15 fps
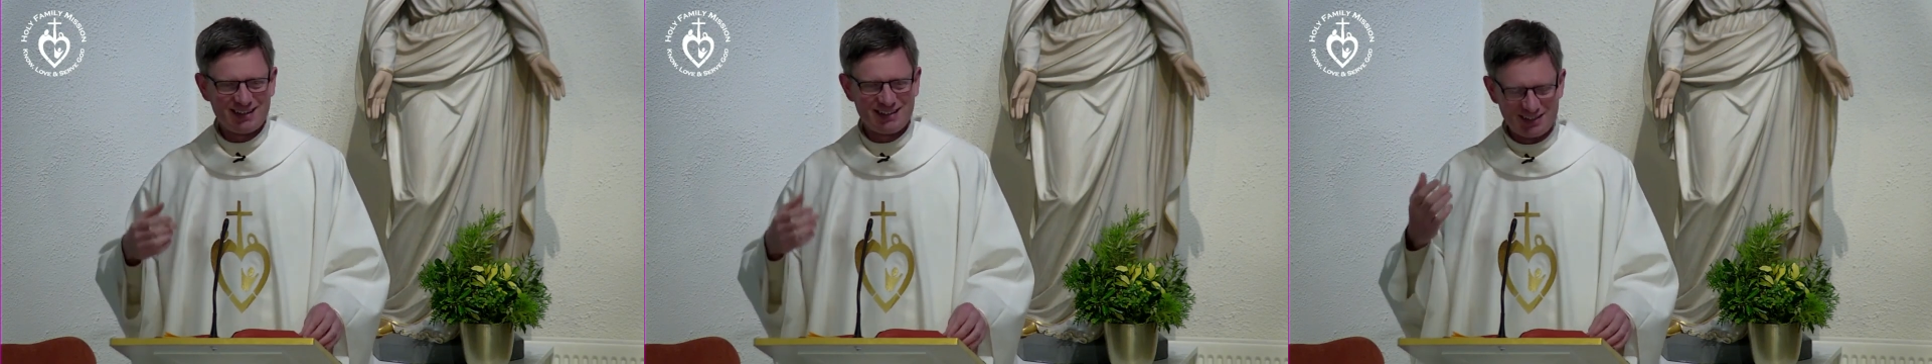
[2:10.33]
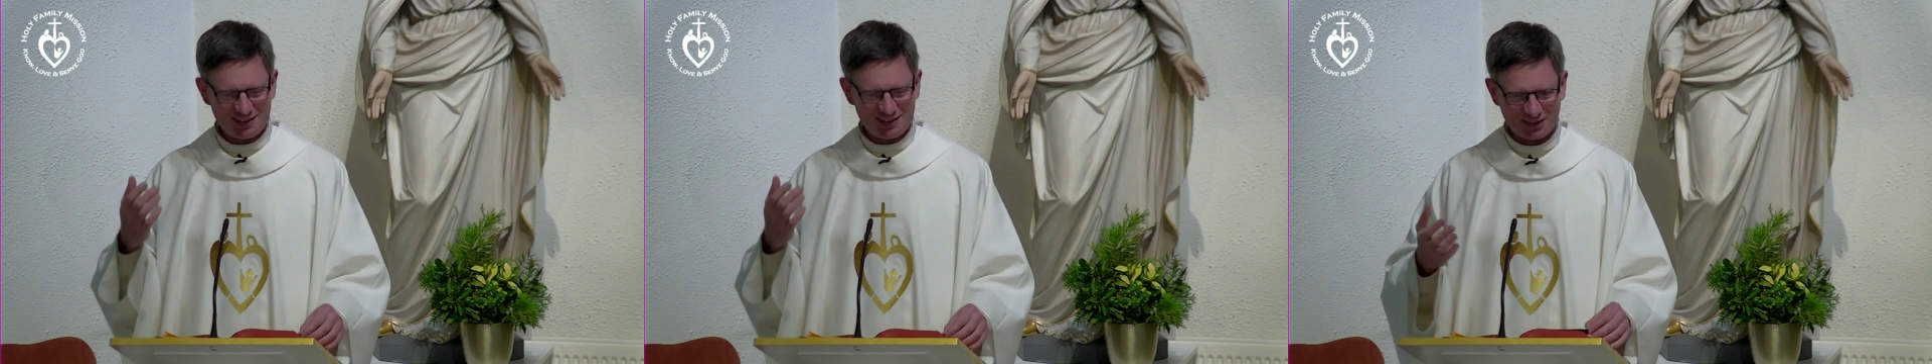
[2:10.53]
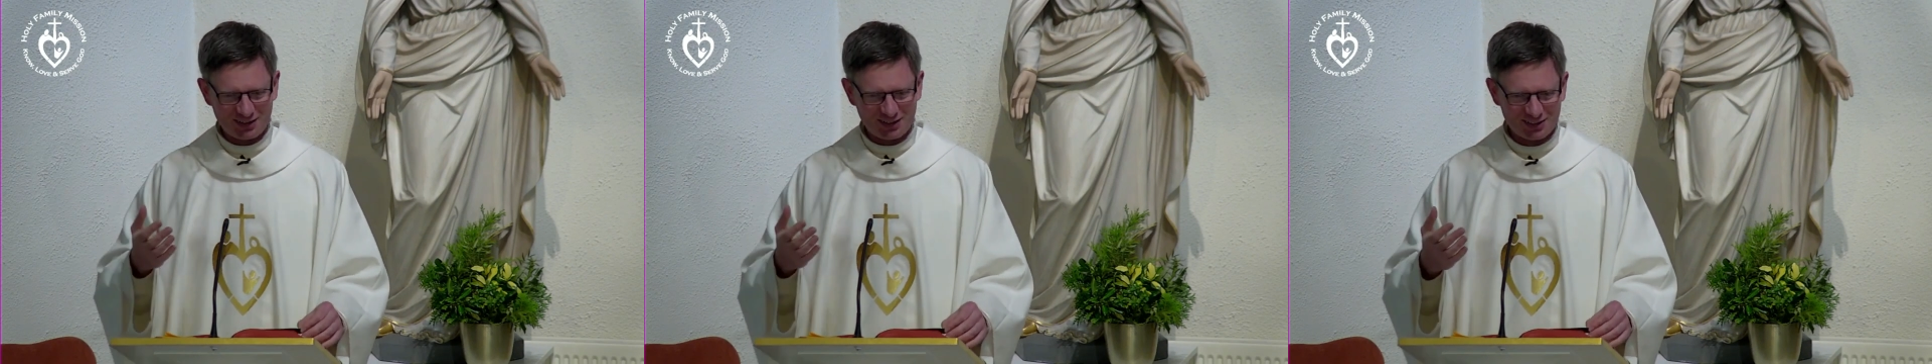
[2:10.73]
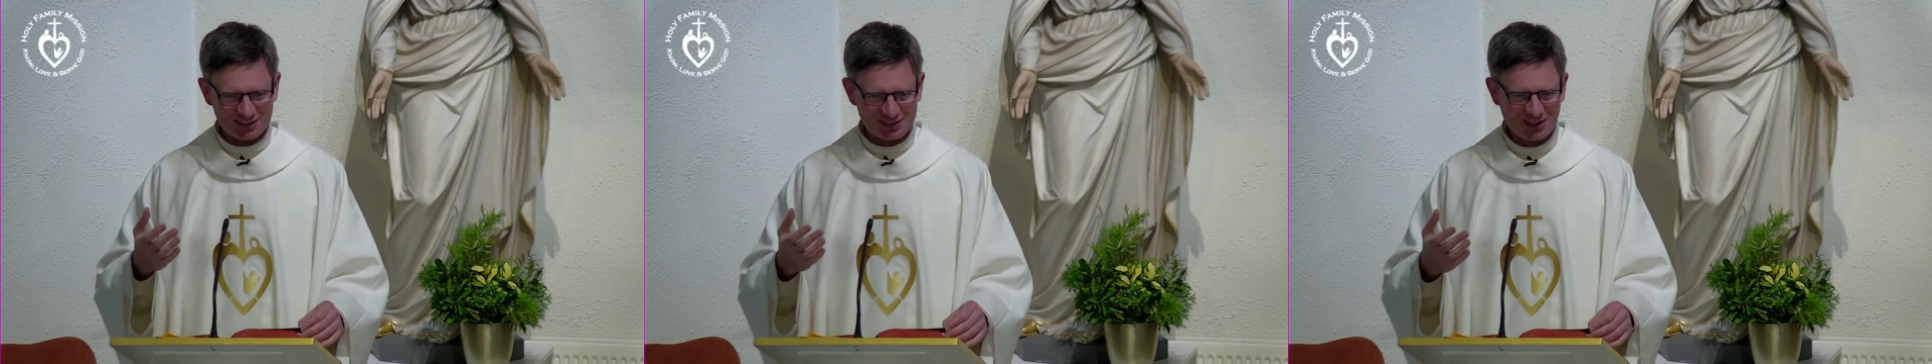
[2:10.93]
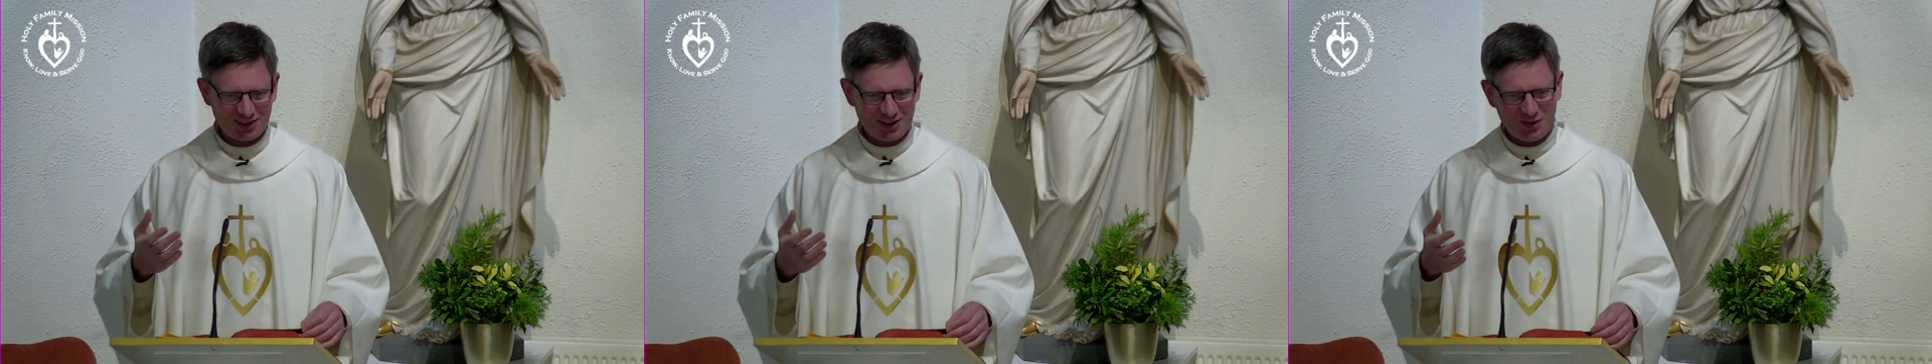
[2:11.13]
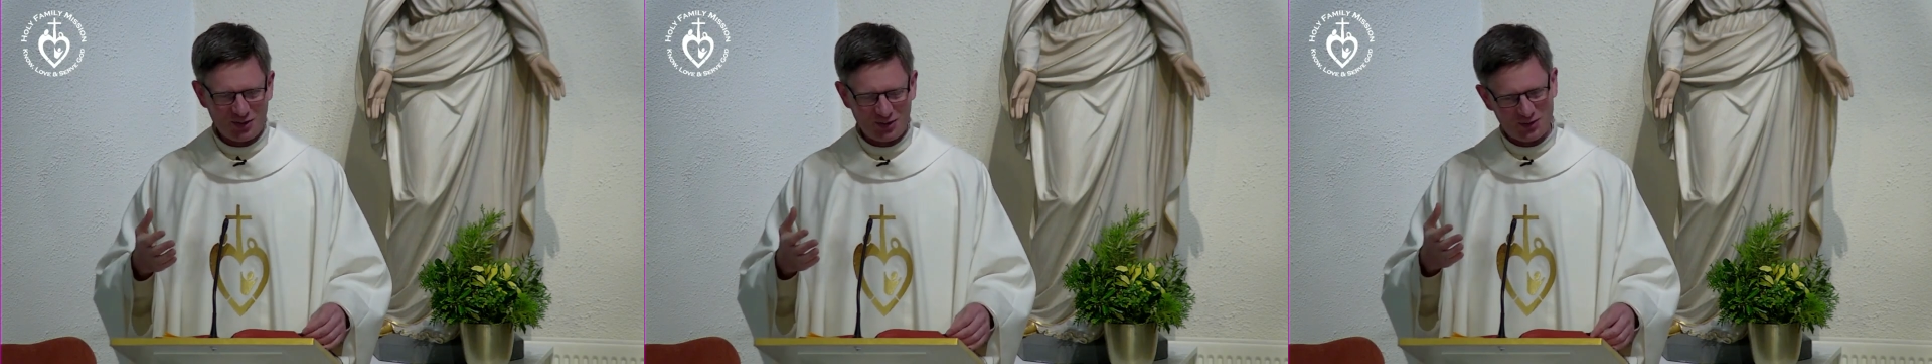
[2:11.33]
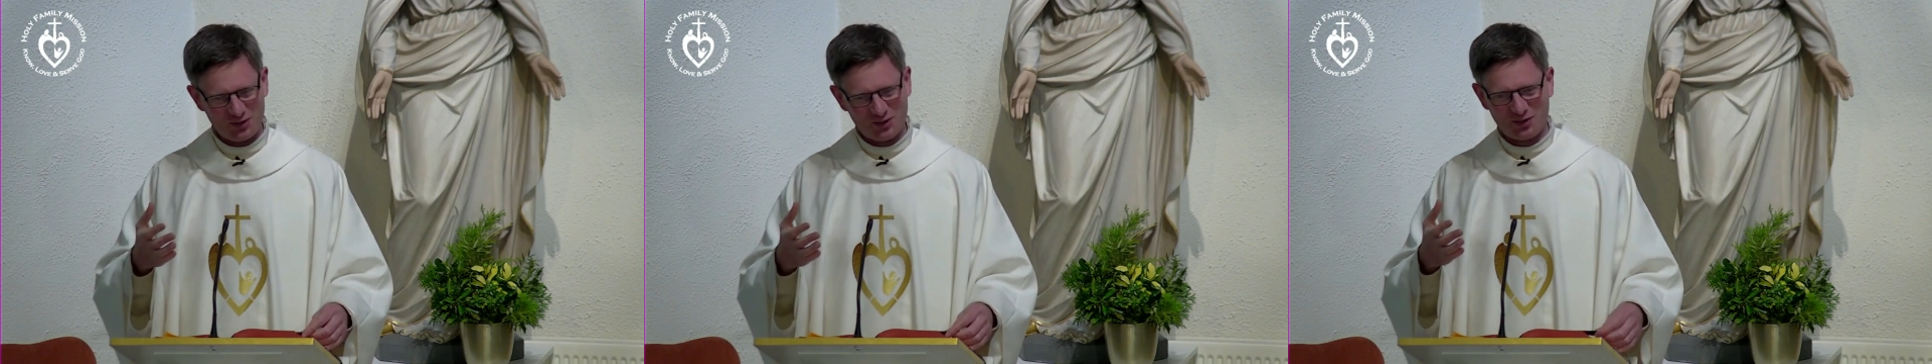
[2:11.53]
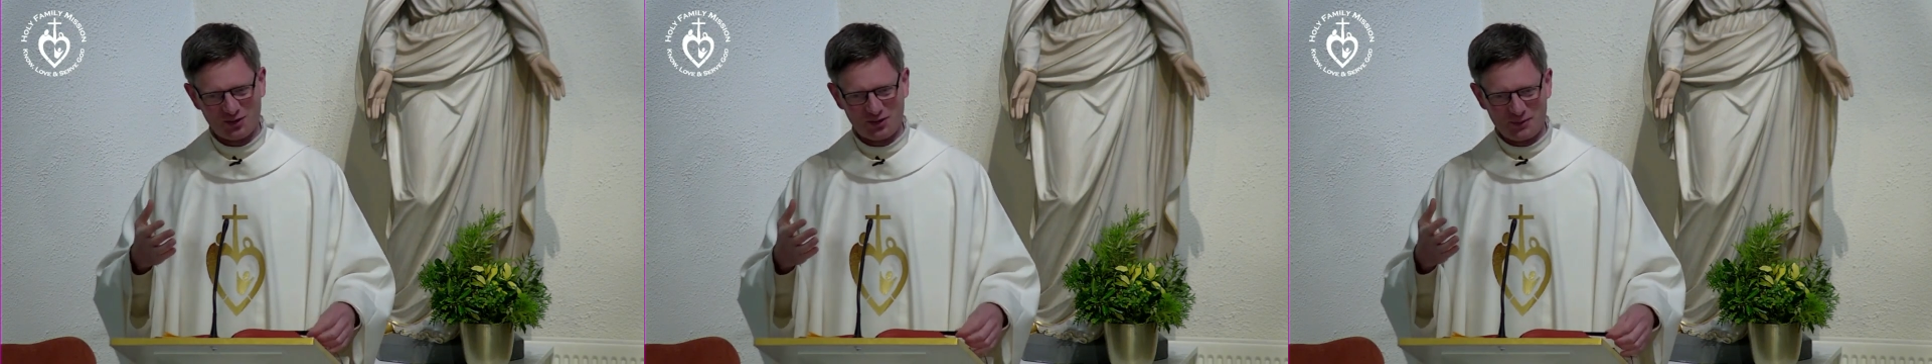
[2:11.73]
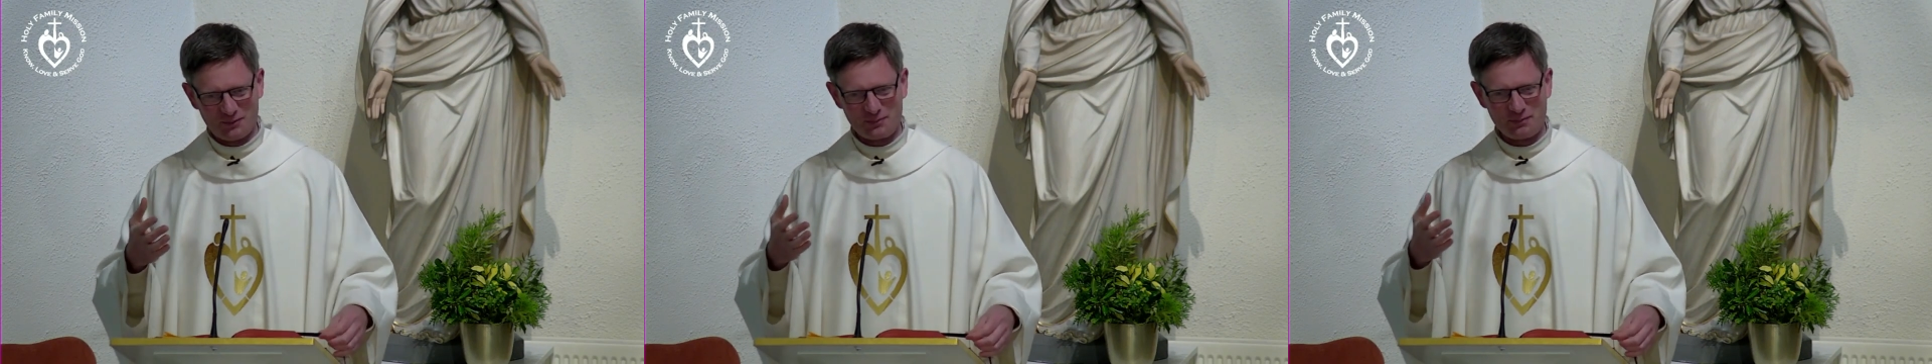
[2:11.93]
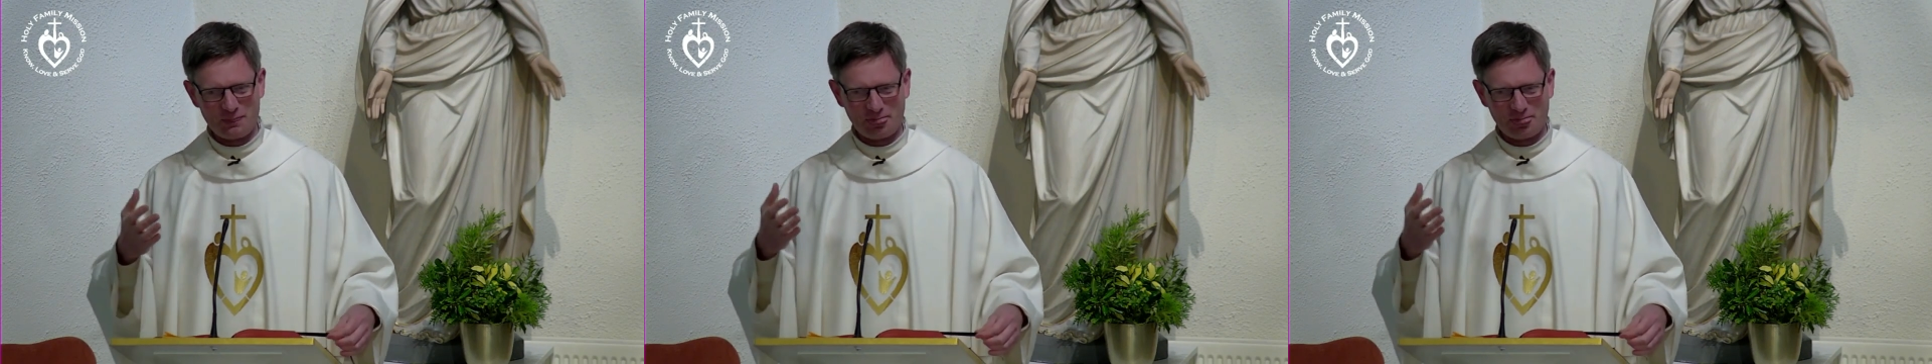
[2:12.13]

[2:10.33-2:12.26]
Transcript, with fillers: difficult or